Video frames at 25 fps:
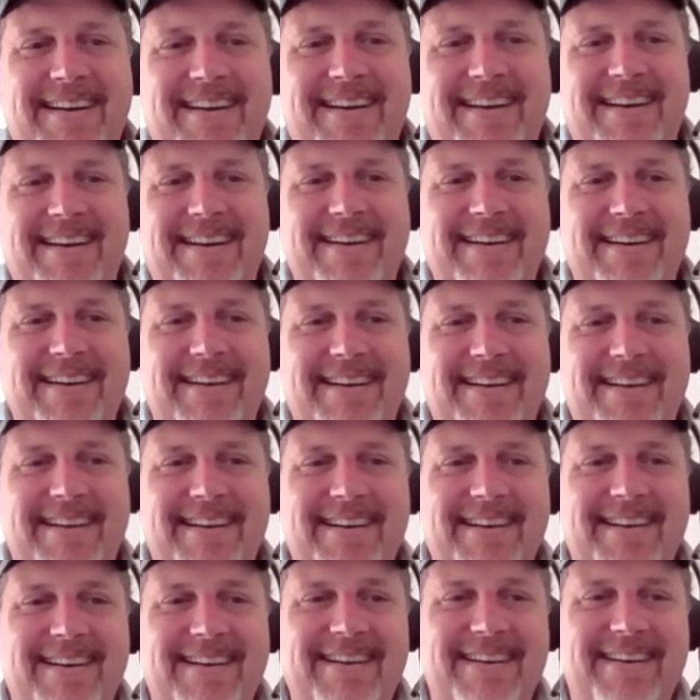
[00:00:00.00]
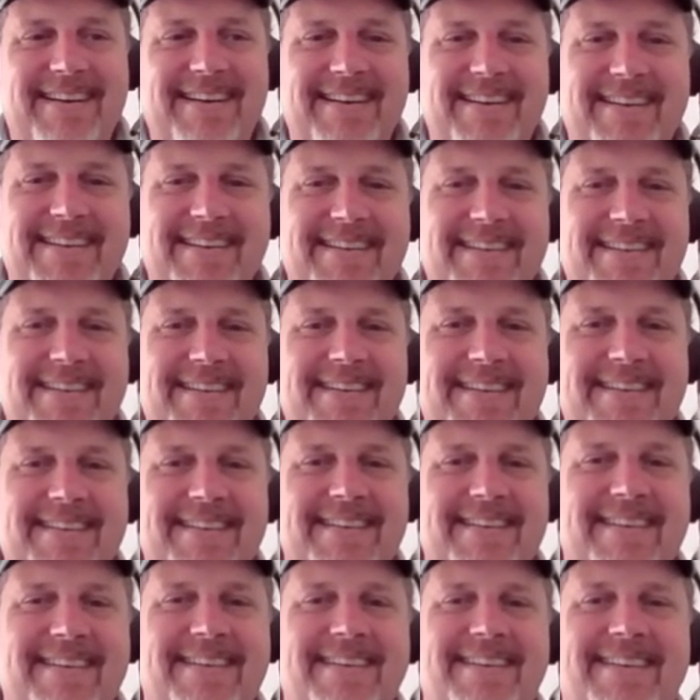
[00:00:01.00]

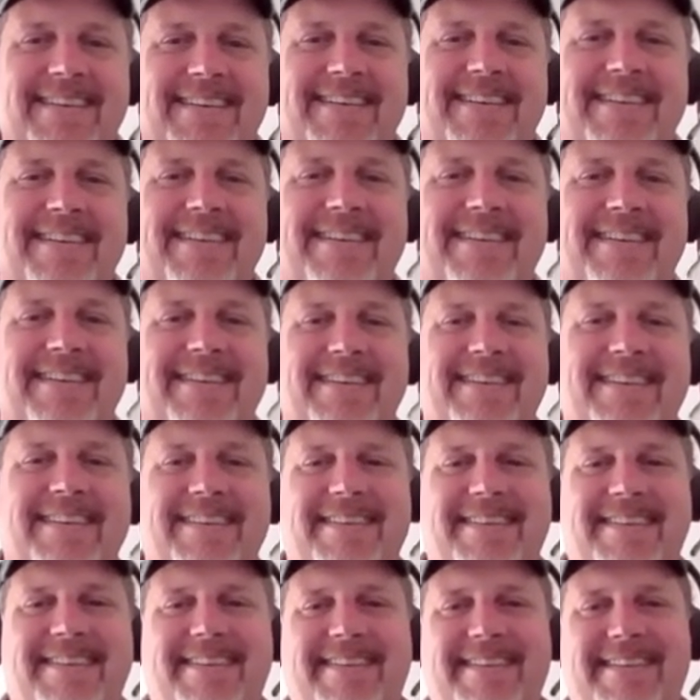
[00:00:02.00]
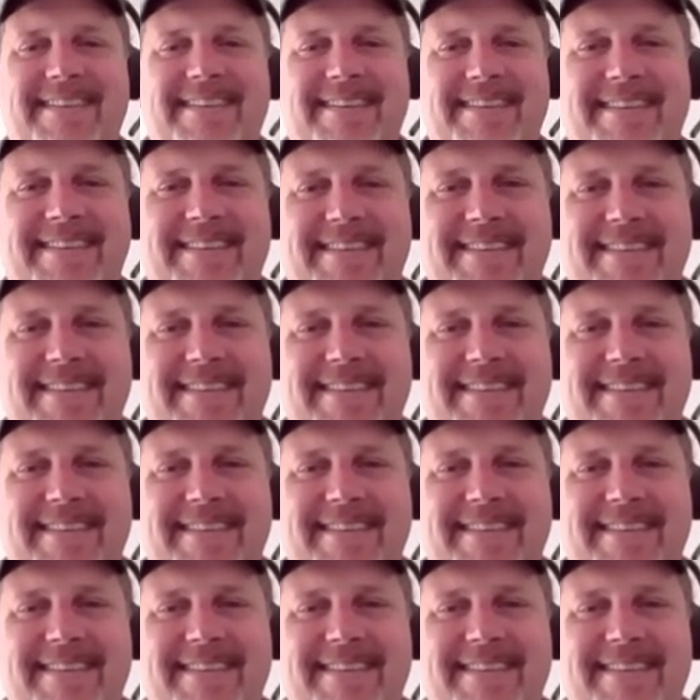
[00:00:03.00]
This person isn't speaking.